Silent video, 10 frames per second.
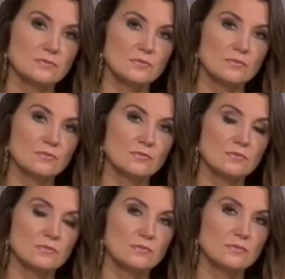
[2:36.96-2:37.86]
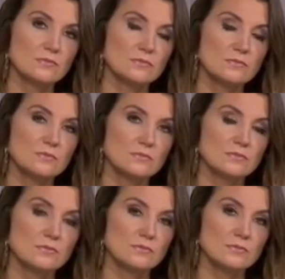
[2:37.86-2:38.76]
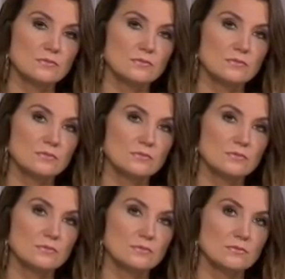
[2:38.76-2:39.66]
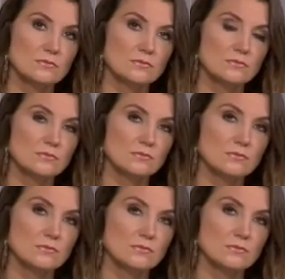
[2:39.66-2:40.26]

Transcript: This person isn't speaking.